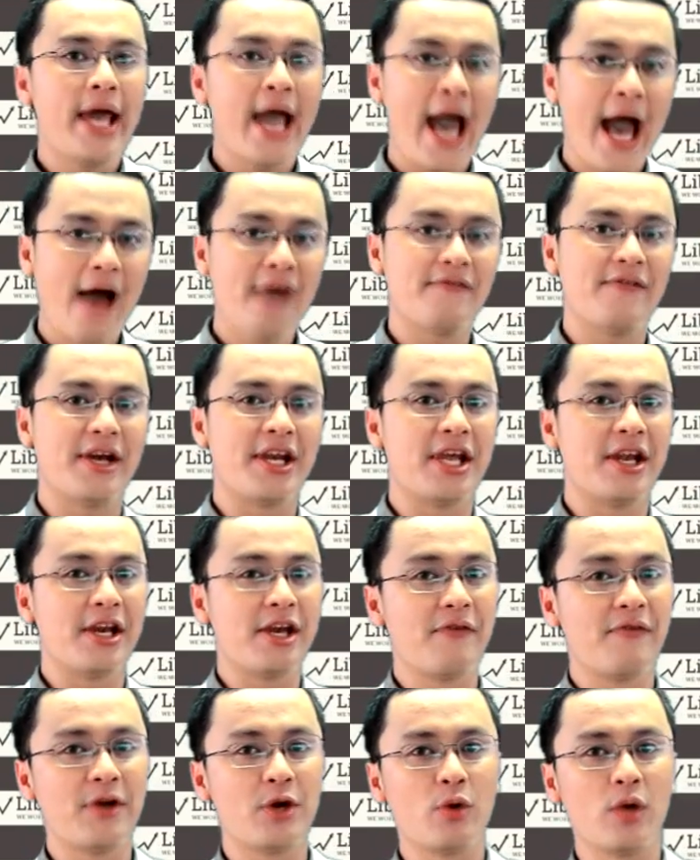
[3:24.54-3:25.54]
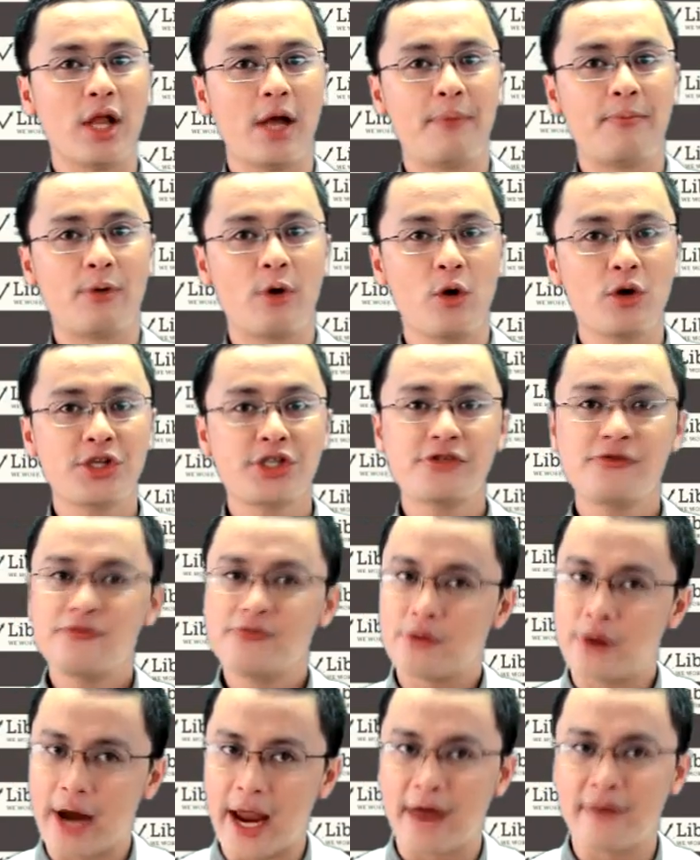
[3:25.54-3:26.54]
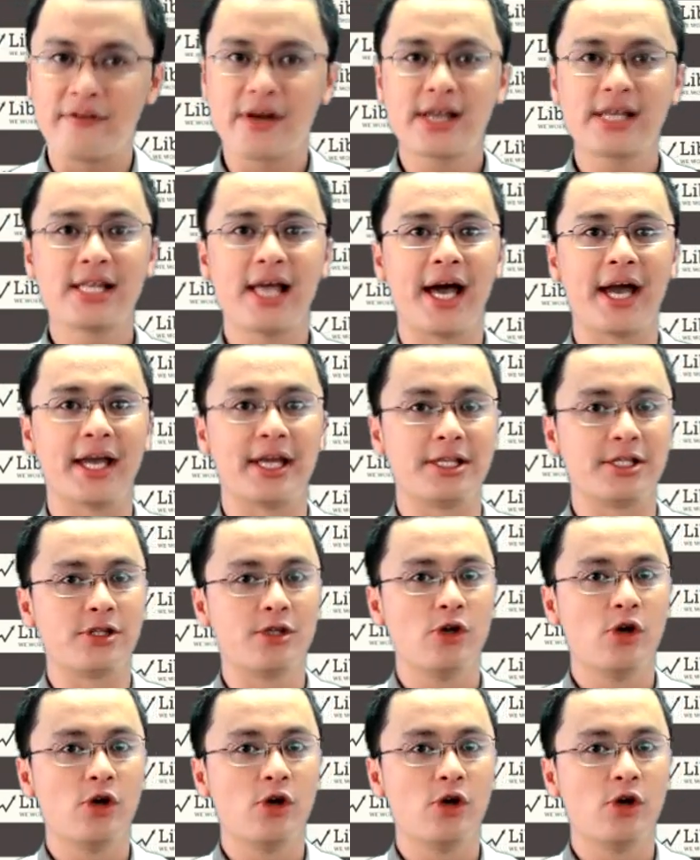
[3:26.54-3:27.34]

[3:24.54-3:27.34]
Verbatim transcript: have an individual approach for every client.